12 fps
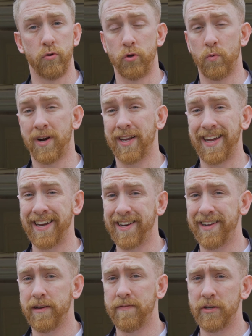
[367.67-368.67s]
Do you wanna get an
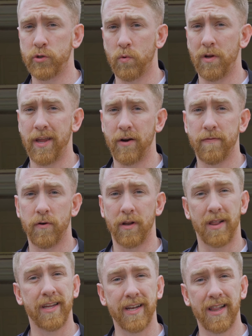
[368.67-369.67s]
individual in there for a
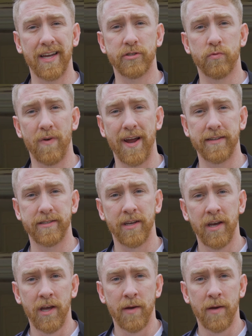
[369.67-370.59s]
little less rent,